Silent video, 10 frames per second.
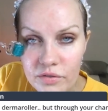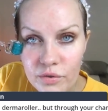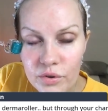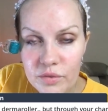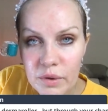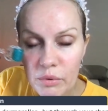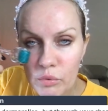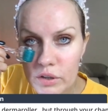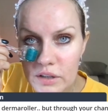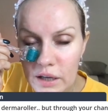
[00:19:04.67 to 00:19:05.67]
Of course, maybe
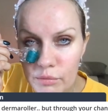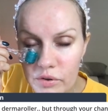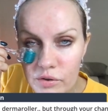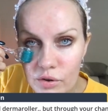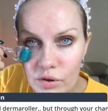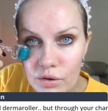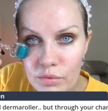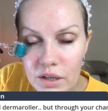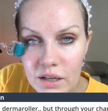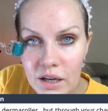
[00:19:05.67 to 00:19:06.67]
one time is not gonna
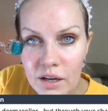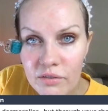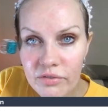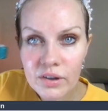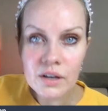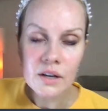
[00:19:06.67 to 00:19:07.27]
be enough.